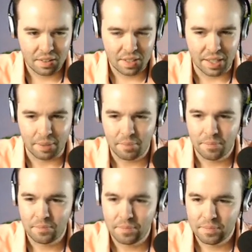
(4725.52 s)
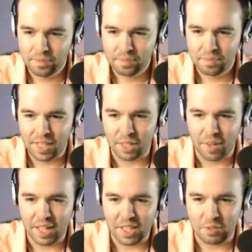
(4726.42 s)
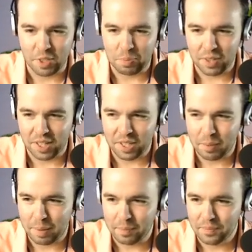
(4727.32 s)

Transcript: Okay. Yeah, the rain is really pretty on the map.